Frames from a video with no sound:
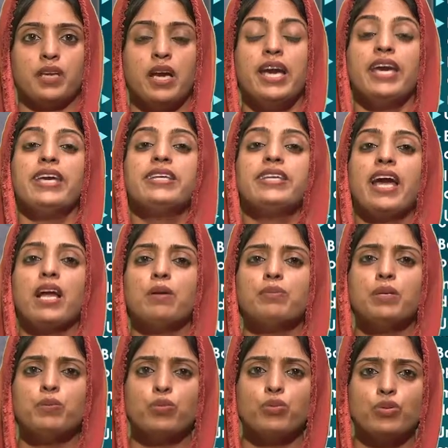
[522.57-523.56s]
It helped
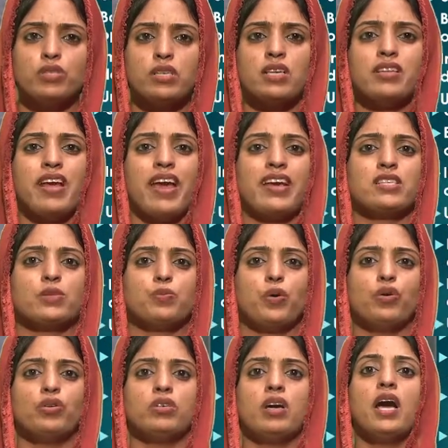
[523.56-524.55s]
in boosting the
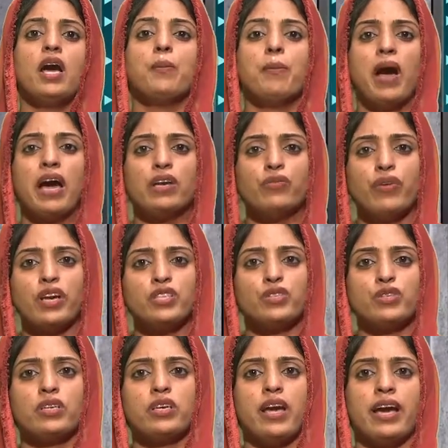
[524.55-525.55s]
export,
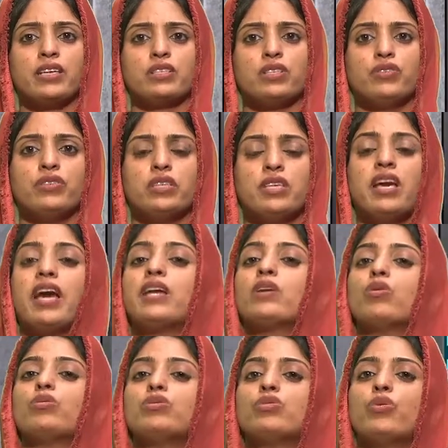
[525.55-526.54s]
manufacturing activity and
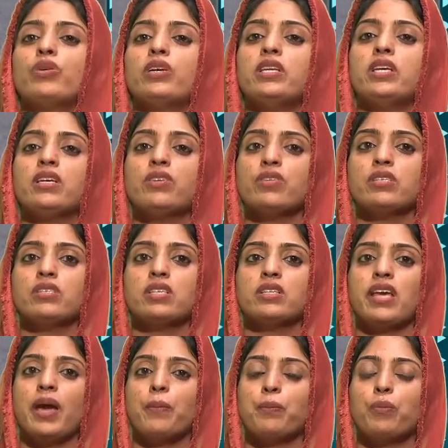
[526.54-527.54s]
also in increasing
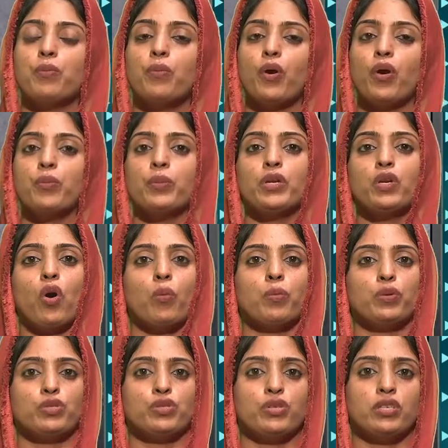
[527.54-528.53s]
the employment
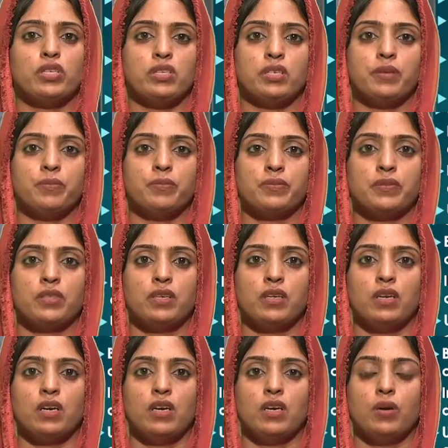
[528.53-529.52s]
opportunity.
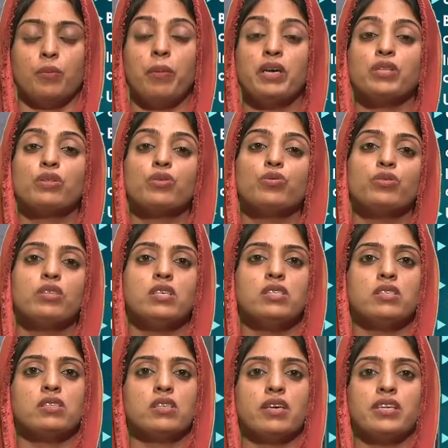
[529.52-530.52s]
By through
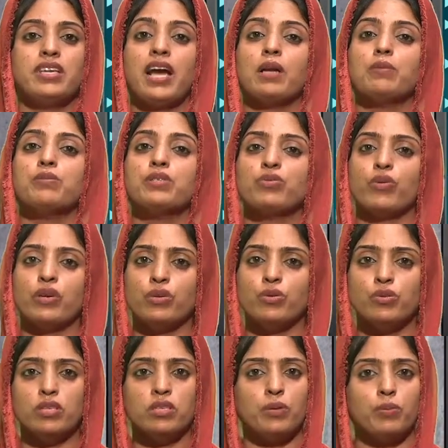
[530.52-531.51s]
this, it helped in
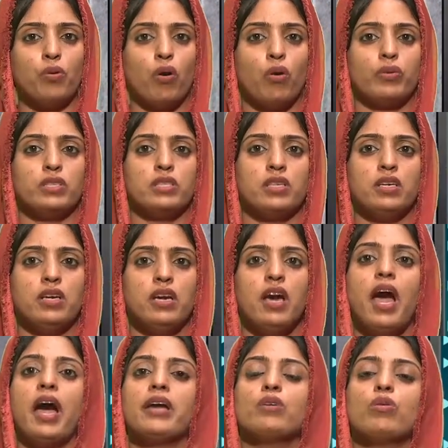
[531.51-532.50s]
reducing the poverty
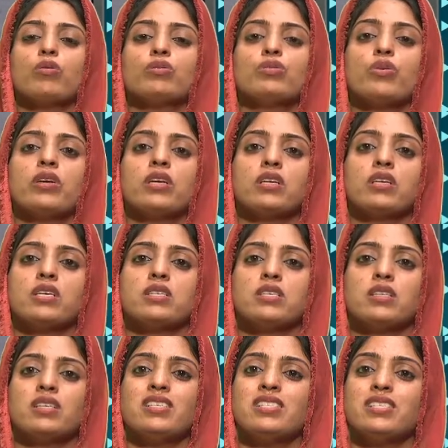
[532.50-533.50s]
and also
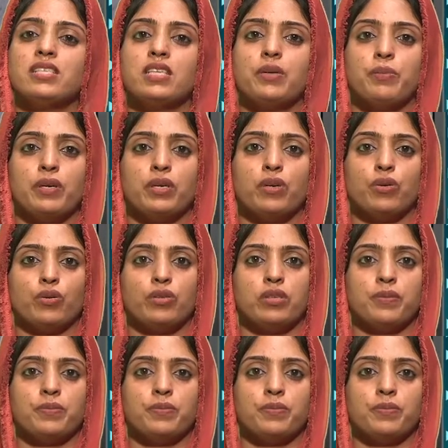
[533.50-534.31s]
increasing the GDP growth.